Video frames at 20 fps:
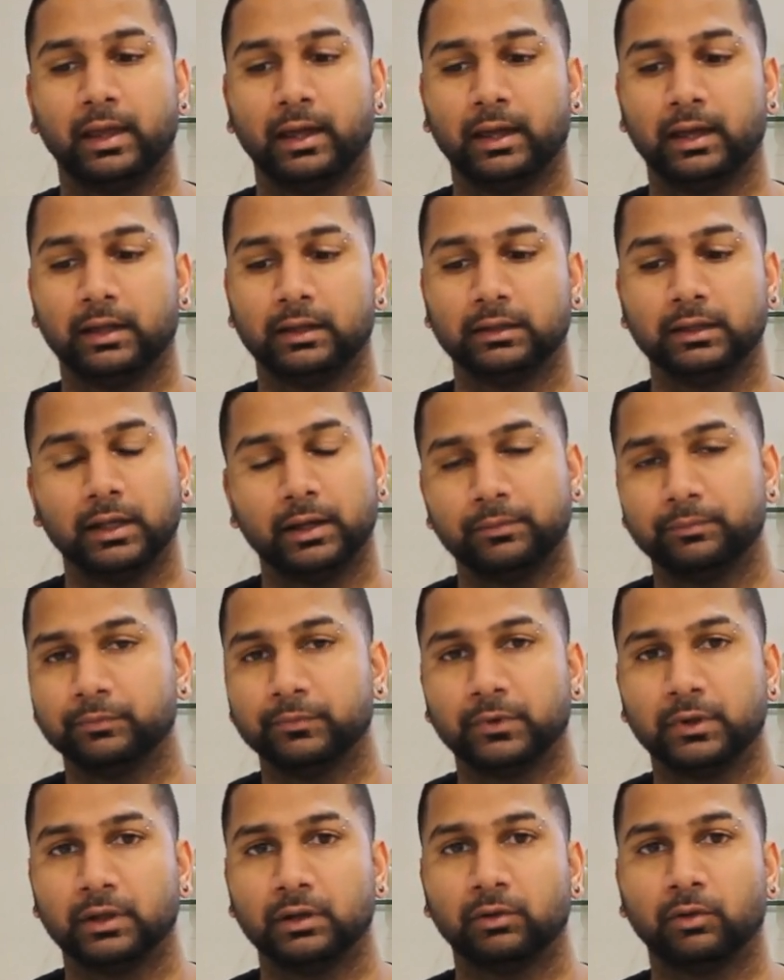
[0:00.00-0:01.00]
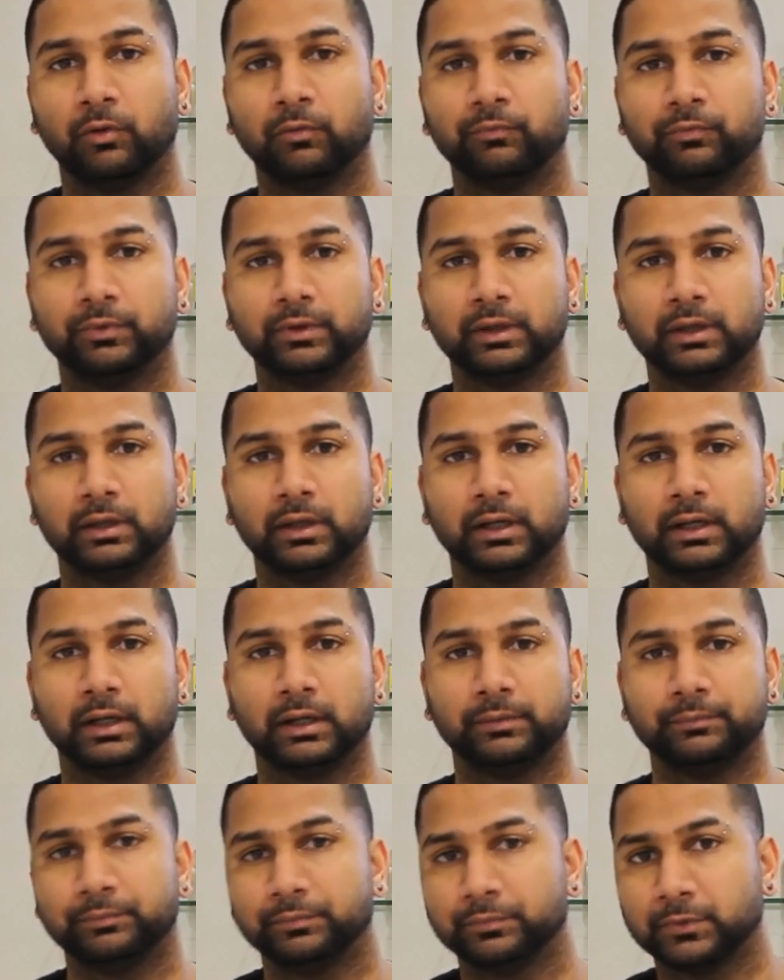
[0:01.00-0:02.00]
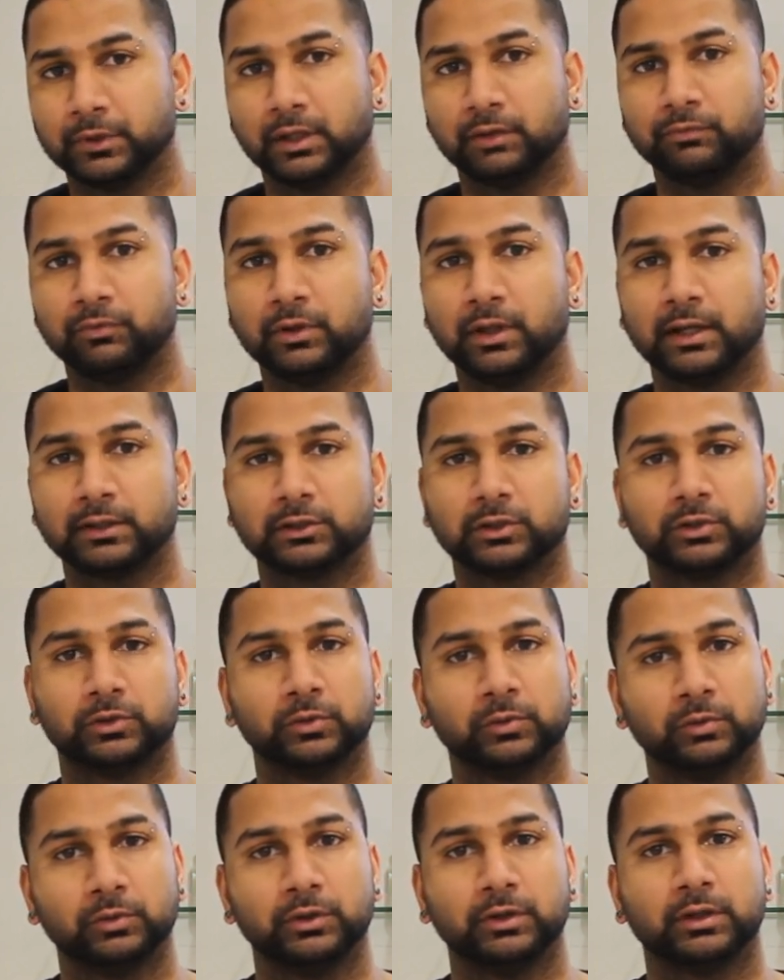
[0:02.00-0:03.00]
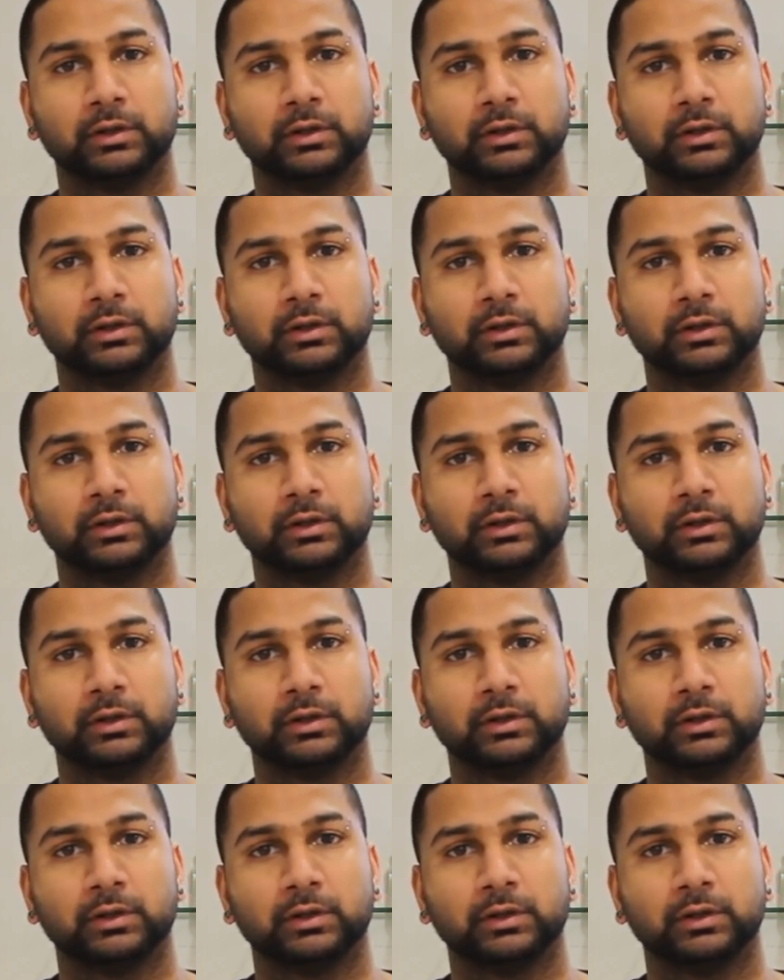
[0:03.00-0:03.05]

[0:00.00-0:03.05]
And yeah, hopefully uh, if you like the tool, you